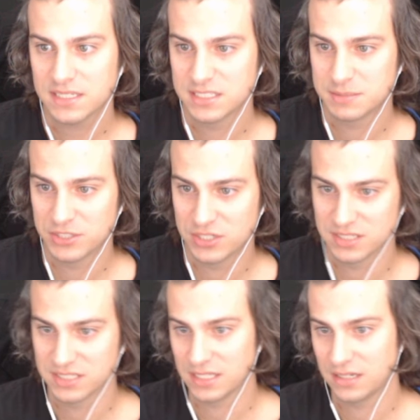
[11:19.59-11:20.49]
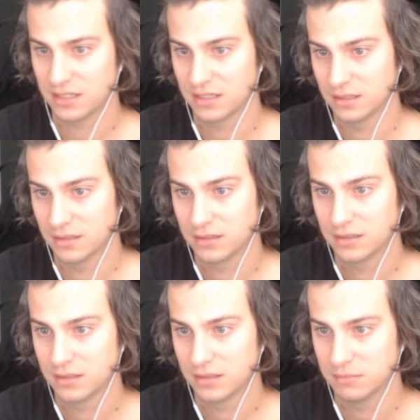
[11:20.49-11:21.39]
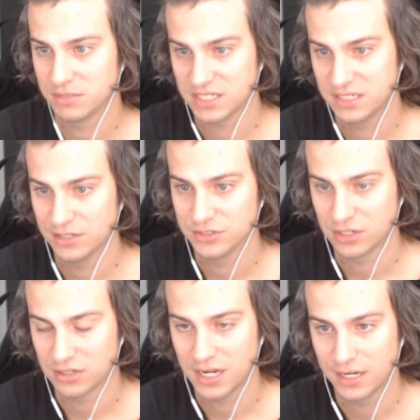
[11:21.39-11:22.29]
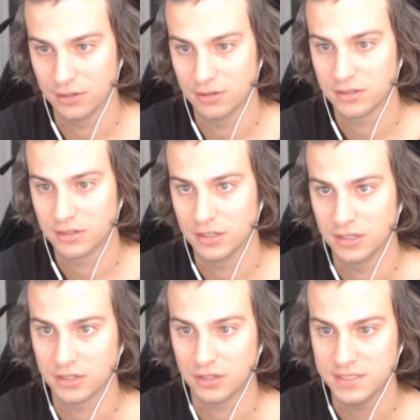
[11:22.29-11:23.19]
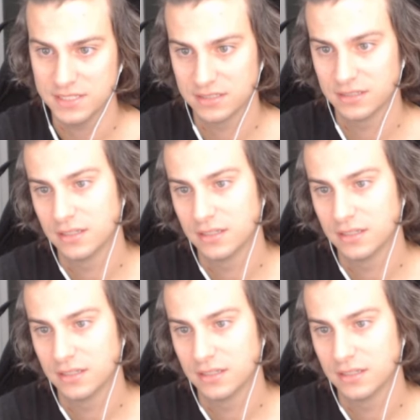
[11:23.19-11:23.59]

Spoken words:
especially since a lot of the Musketeers are higher cost.